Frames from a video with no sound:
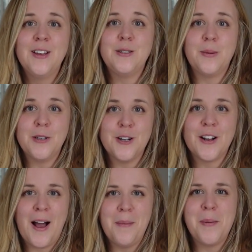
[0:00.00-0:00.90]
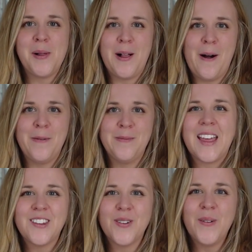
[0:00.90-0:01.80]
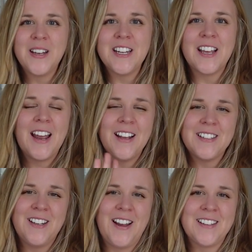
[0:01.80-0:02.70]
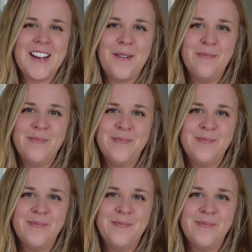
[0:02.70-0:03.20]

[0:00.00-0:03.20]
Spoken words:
so be sure to comment below. Thanks for watching, and I'll see you next time.